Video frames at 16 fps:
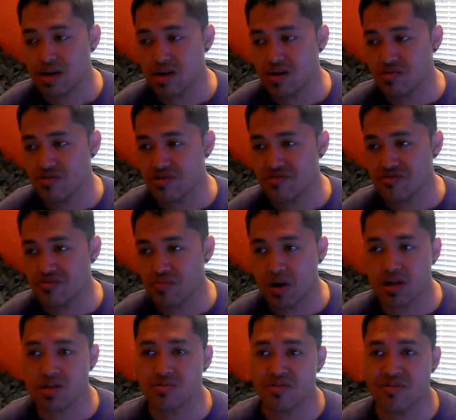He just
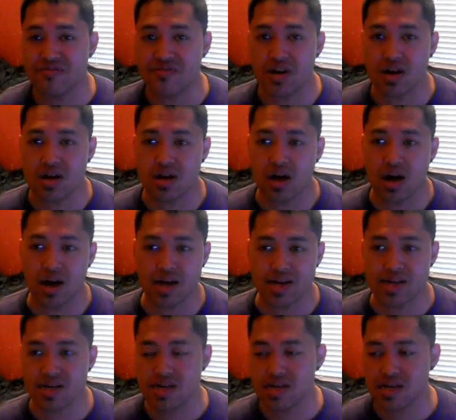reminds me of
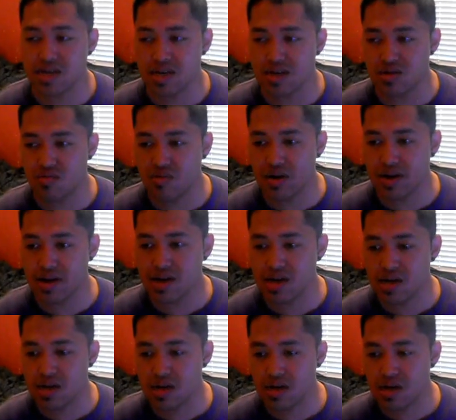Ike in a way,
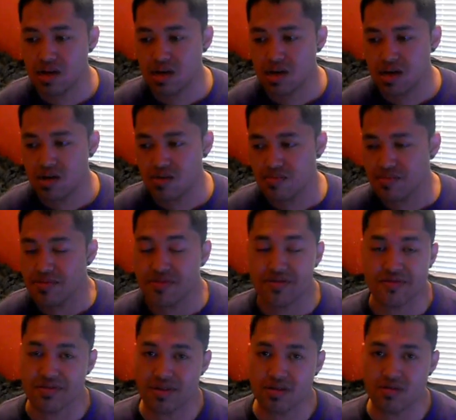which
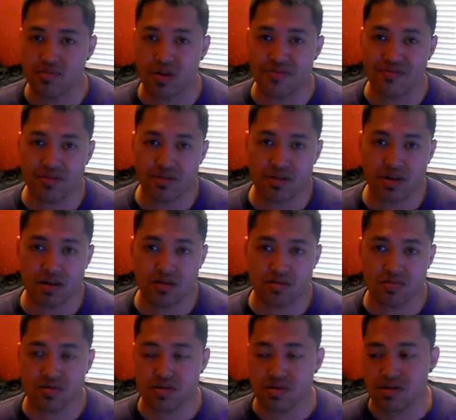is another of my favorite
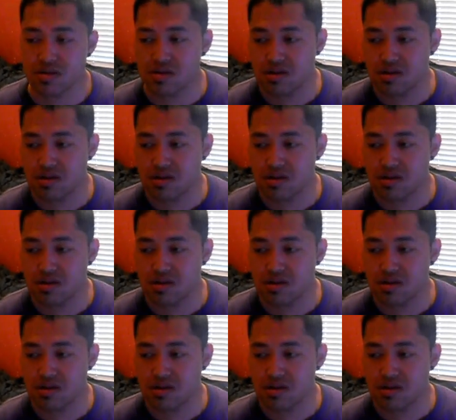characters.